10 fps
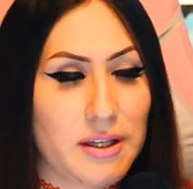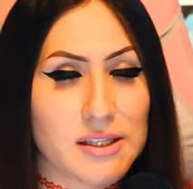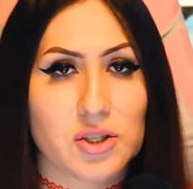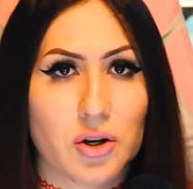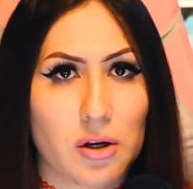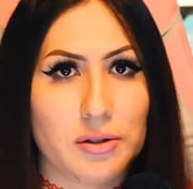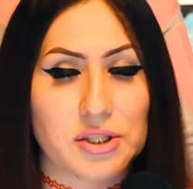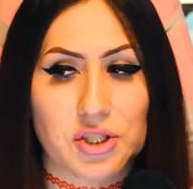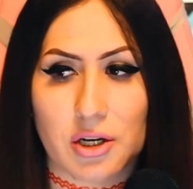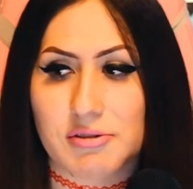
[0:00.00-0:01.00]
This girl
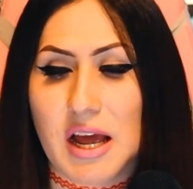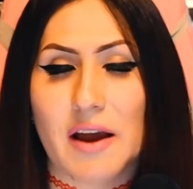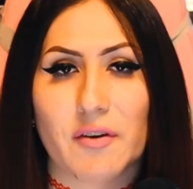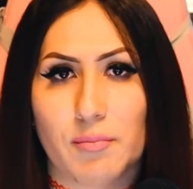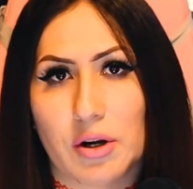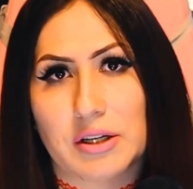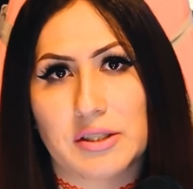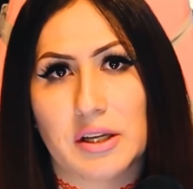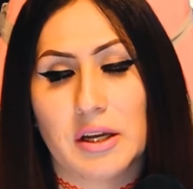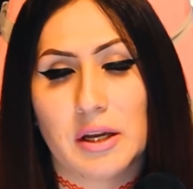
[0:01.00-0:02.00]
deserves to have her
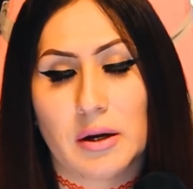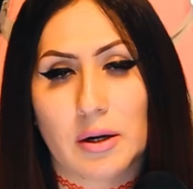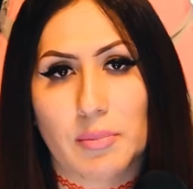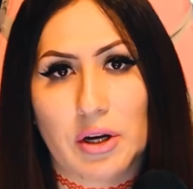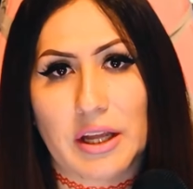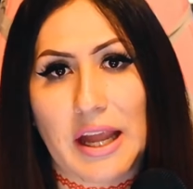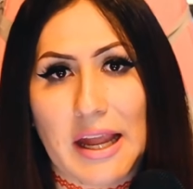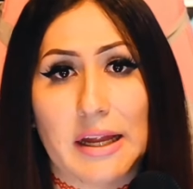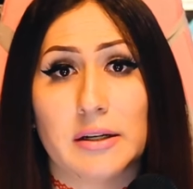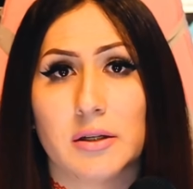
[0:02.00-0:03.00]
books her book
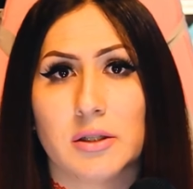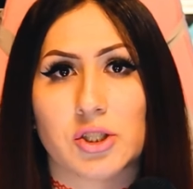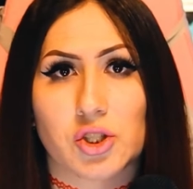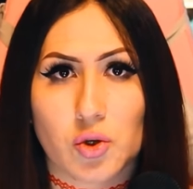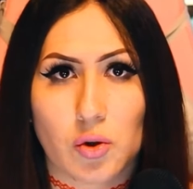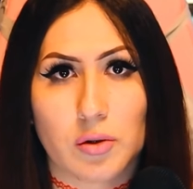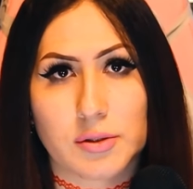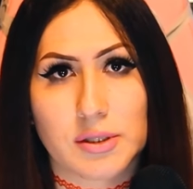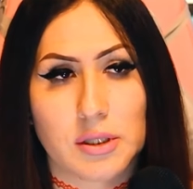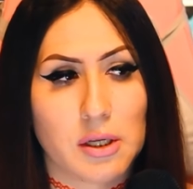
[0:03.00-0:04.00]
in
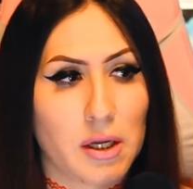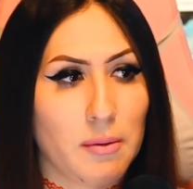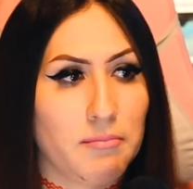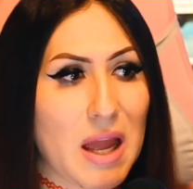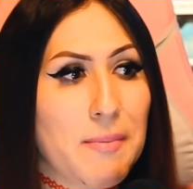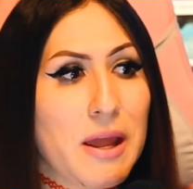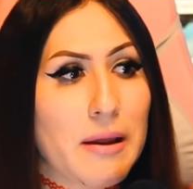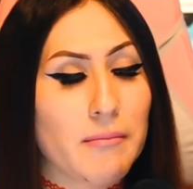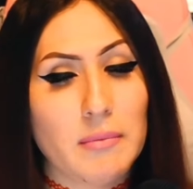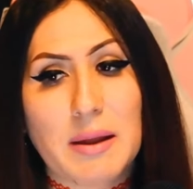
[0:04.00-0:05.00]
schools.
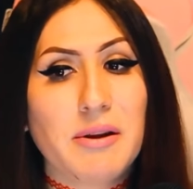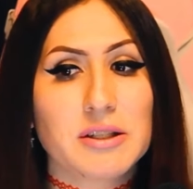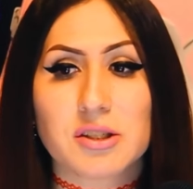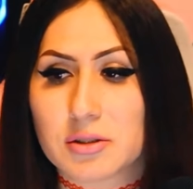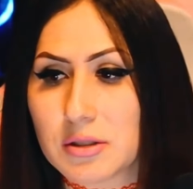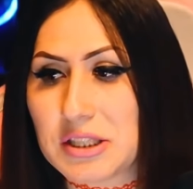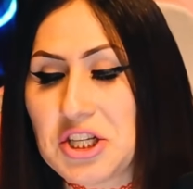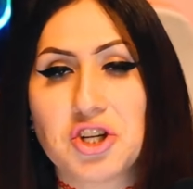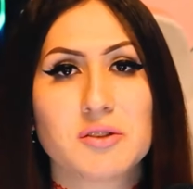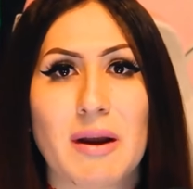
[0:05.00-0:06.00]
Maybe it maybe
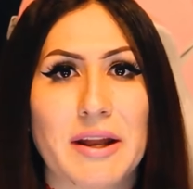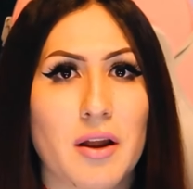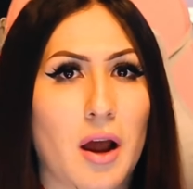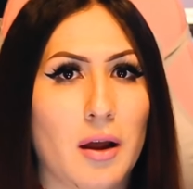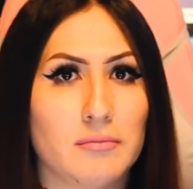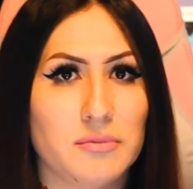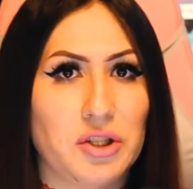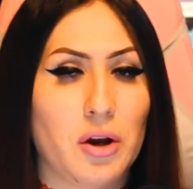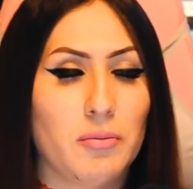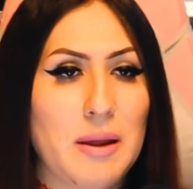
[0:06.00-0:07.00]
teachers might not,
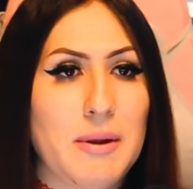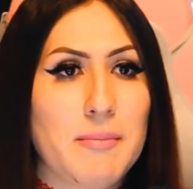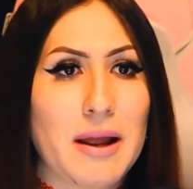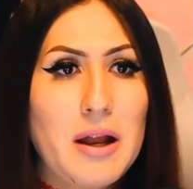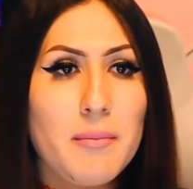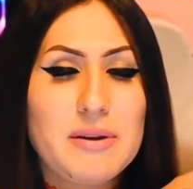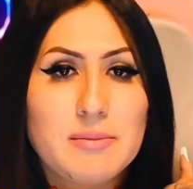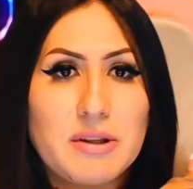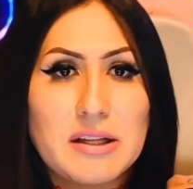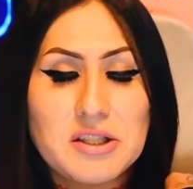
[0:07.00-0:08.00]
you know, maybe it might not be
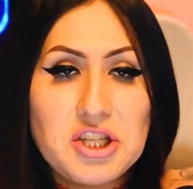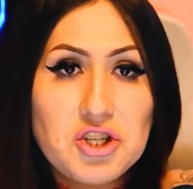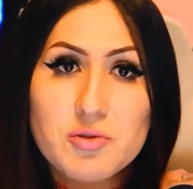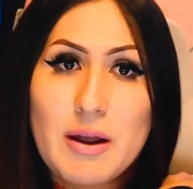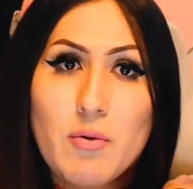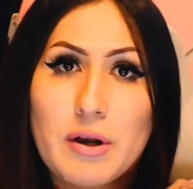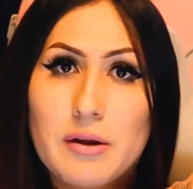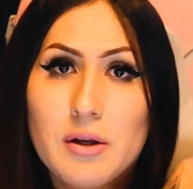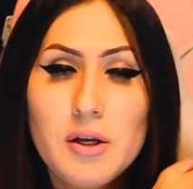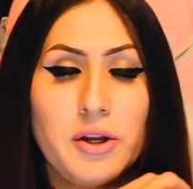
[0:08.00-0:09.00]
something that the teachers might want
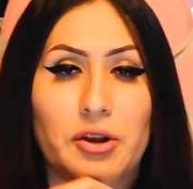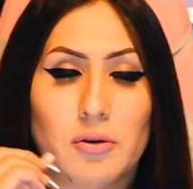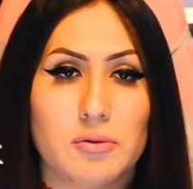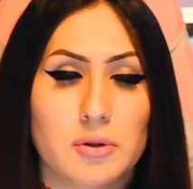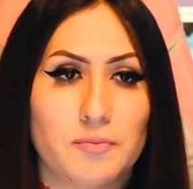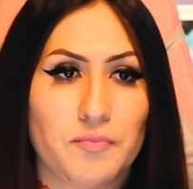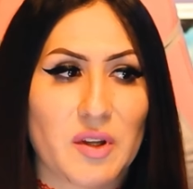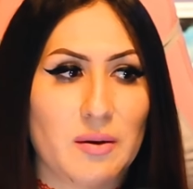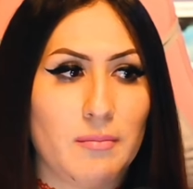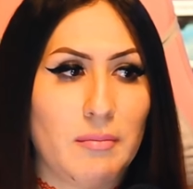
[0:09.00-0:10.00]
to, you know,
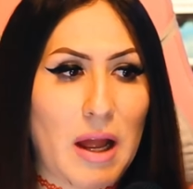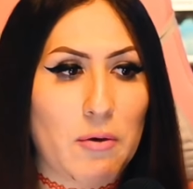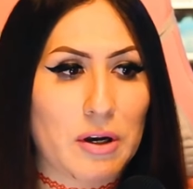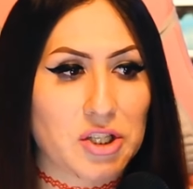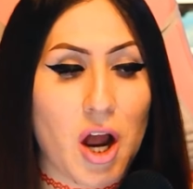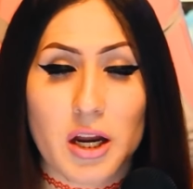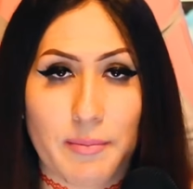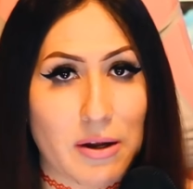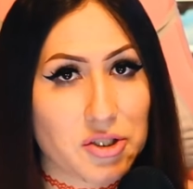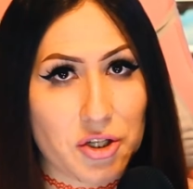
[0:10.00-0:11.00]
might want to
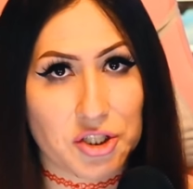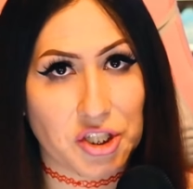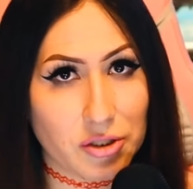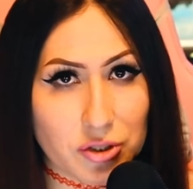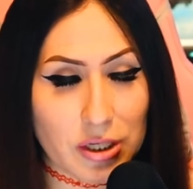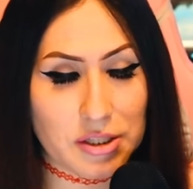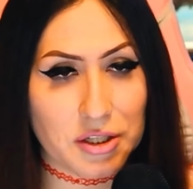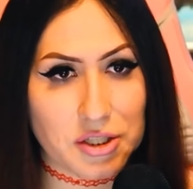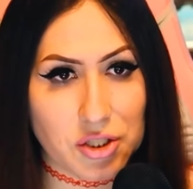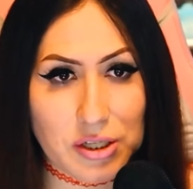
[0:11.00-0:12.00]
talk about to their children uh,
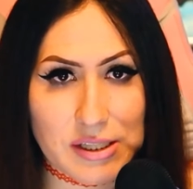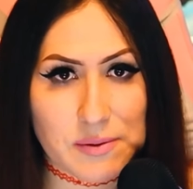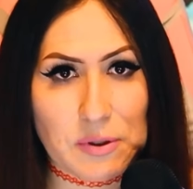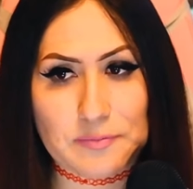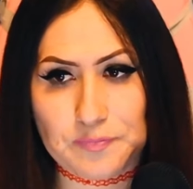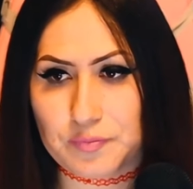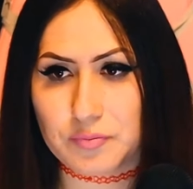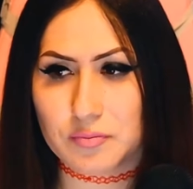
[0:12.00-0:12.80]
to their students, but